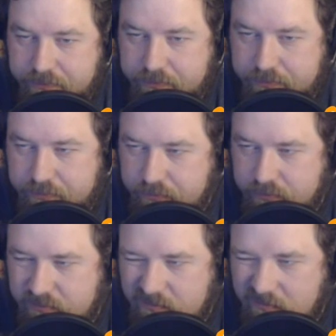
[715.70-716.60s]

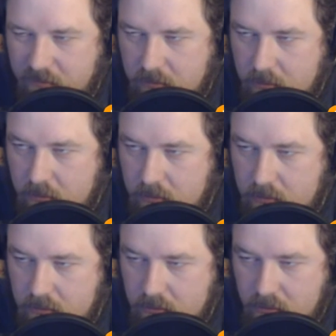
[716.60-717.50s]

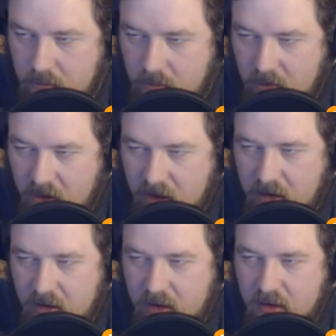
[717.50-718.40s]

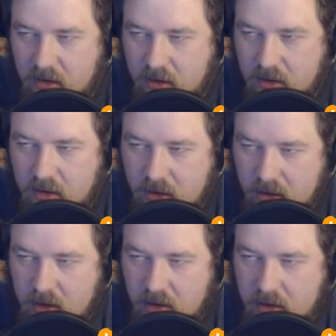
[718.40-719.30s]

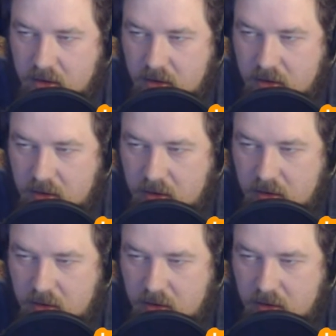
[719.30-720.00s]
(silent)